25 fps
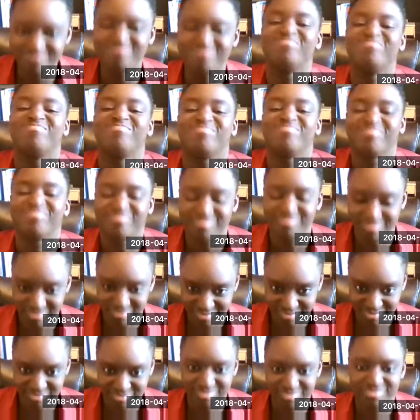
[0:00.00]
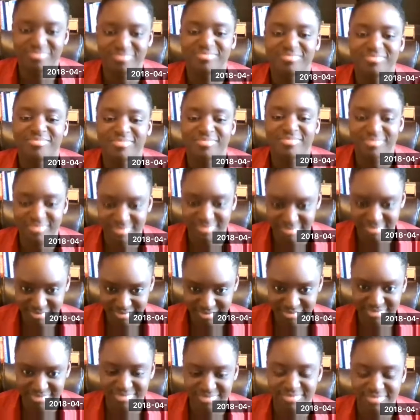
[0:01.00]
Or shouldn't they be able to
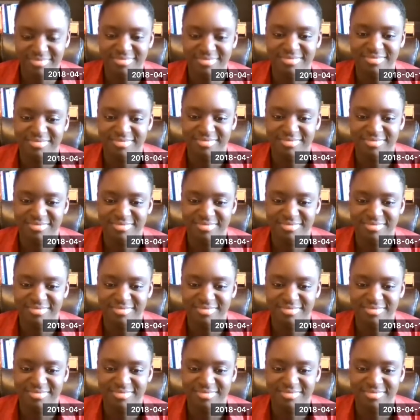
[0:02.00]
behave better